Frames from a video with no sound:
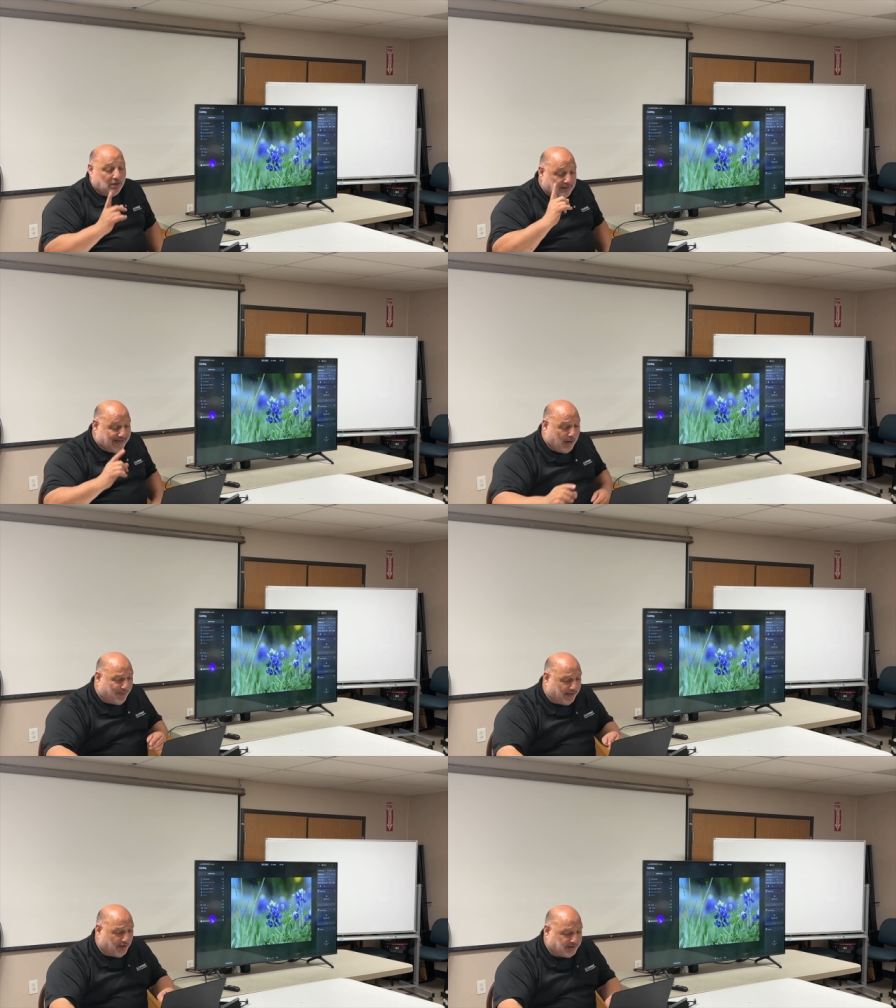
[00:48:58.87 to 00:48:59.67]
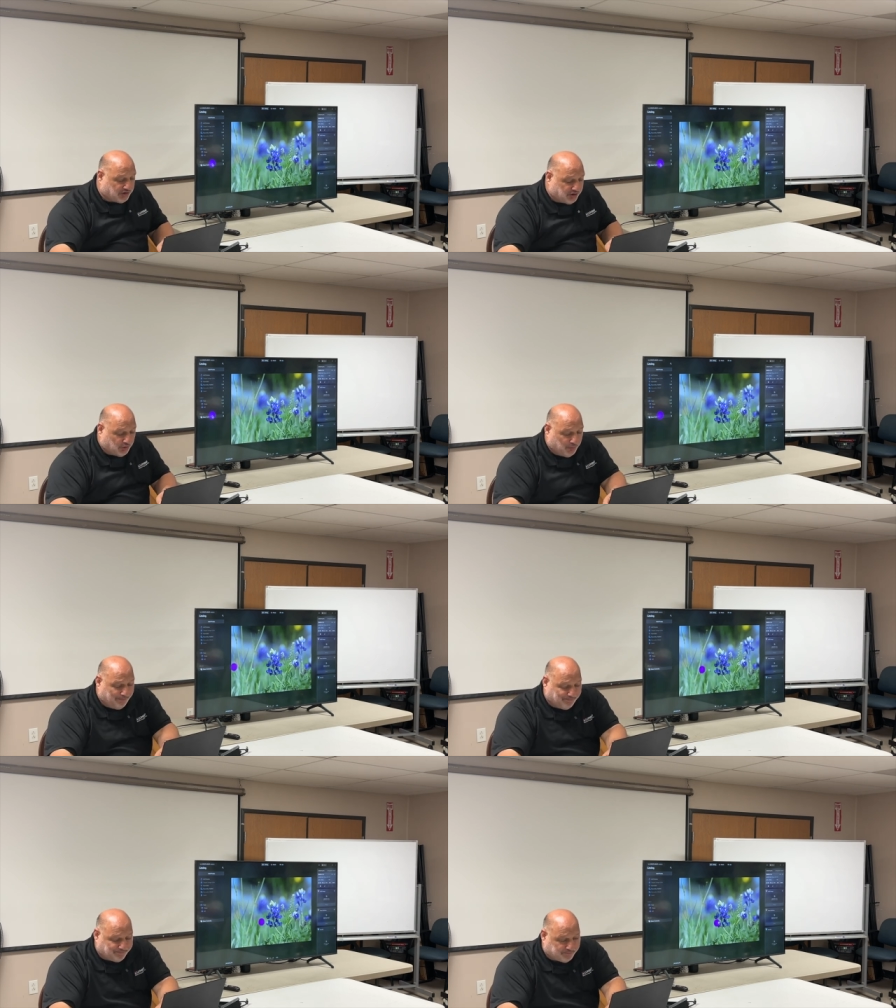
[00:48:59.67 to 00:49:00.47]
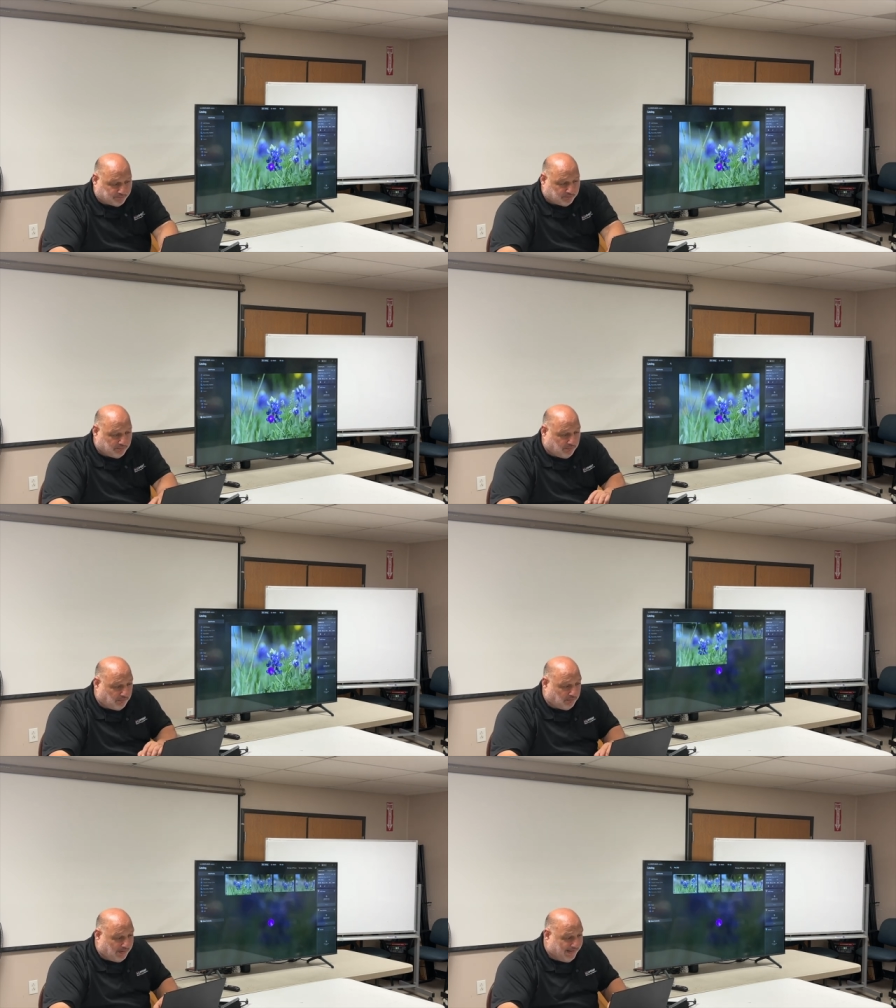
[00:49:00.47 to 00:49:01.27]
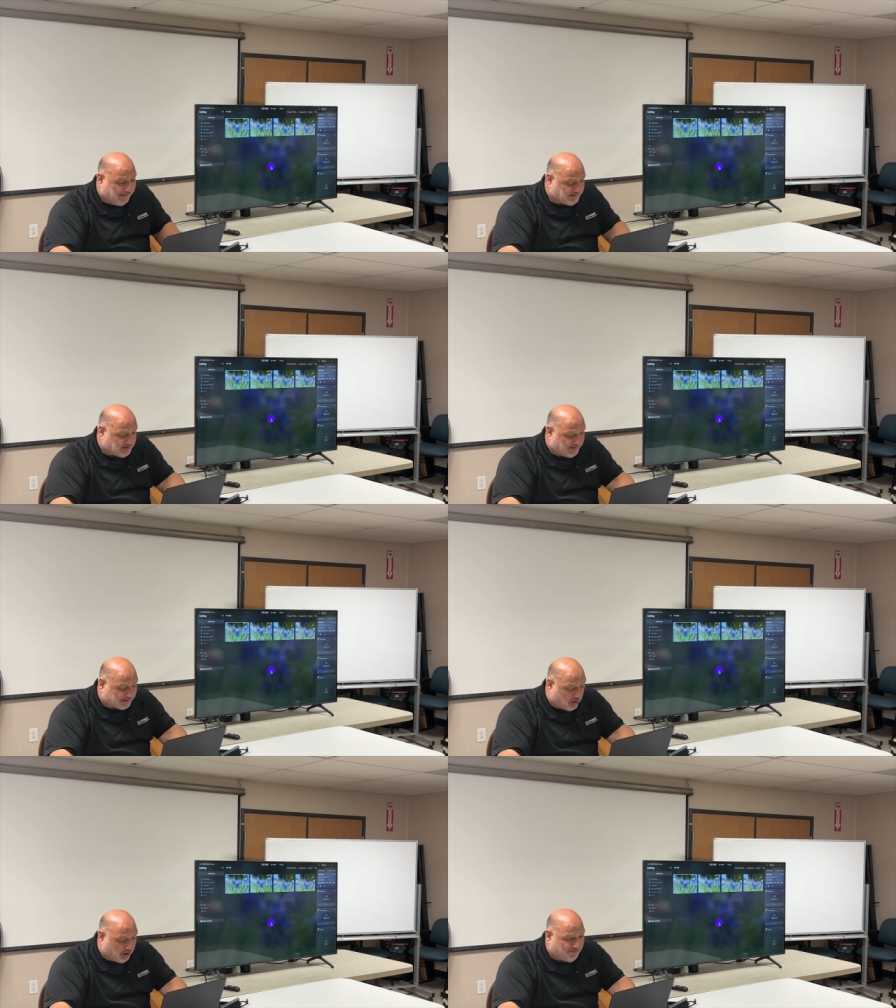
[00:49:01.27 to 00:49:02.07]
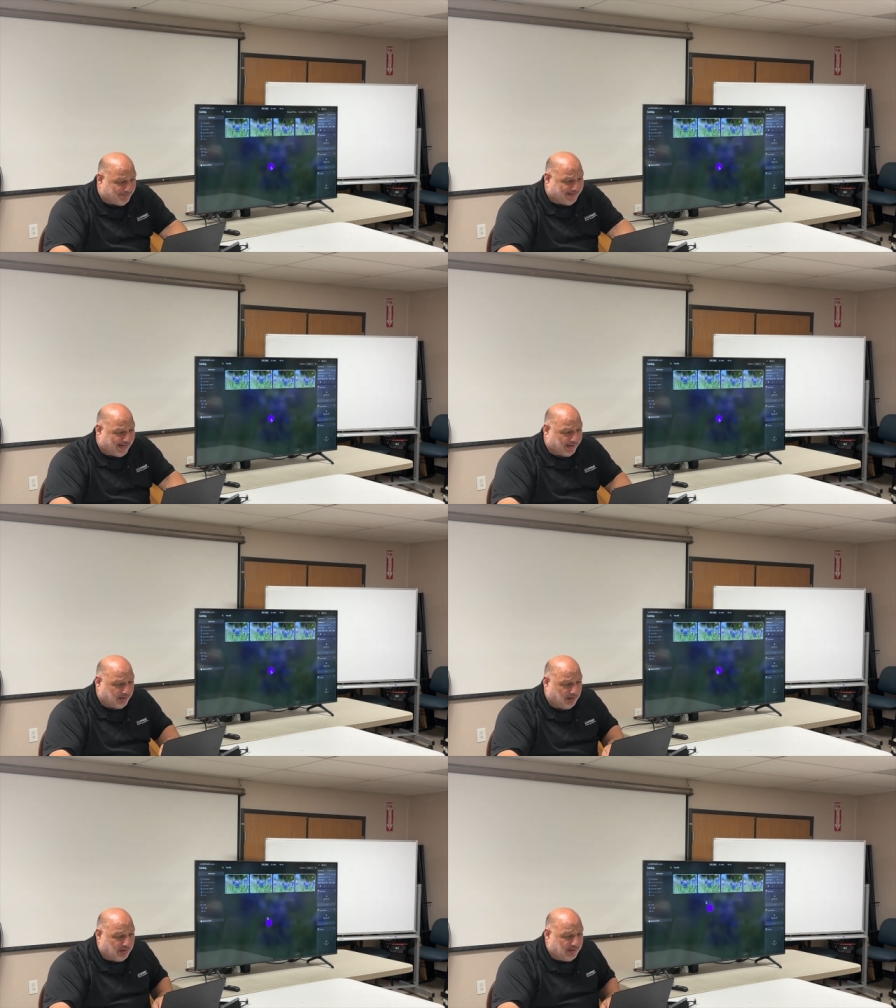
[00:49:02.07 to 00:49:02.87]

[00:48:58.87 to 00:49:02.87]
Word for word: Now what I like to do is select all of them again